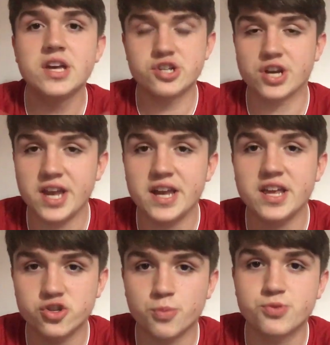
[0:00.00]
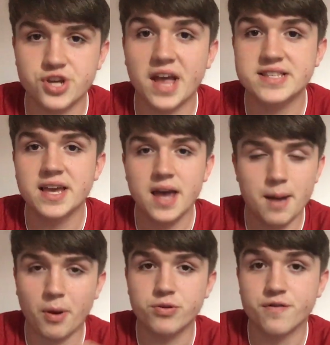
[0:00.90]
Shaqiri is upset
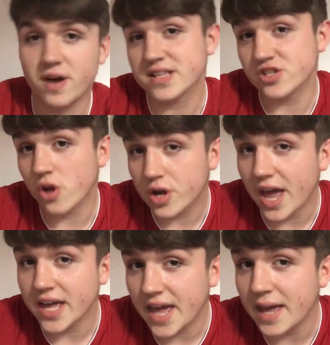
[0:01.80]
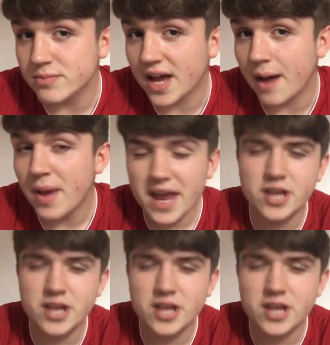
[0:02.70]
about the fact he's not getting game time.